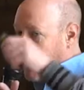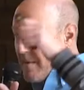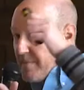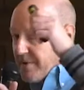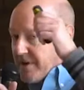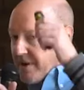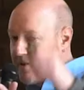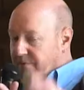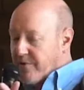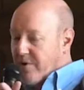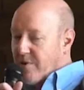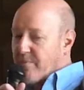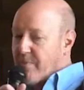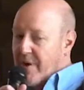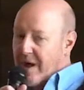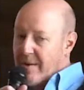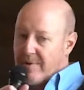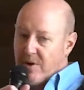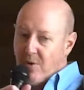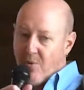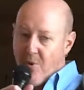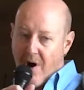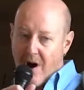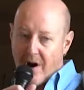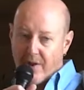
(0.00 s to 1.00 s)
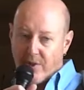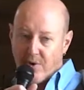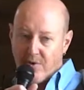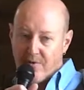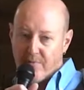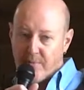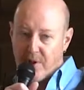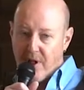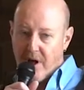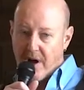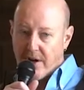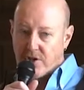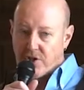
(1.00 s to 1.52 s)
I'm going to give you a baby walk through
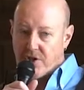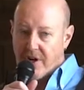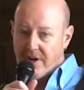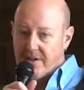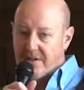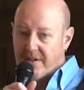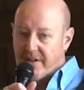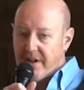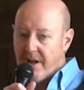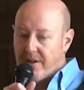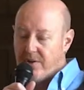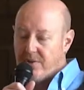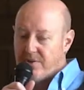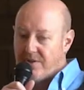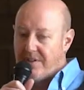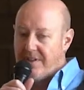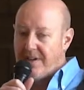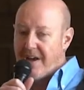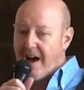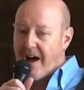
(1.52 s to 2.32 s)
a blockchain to get you to the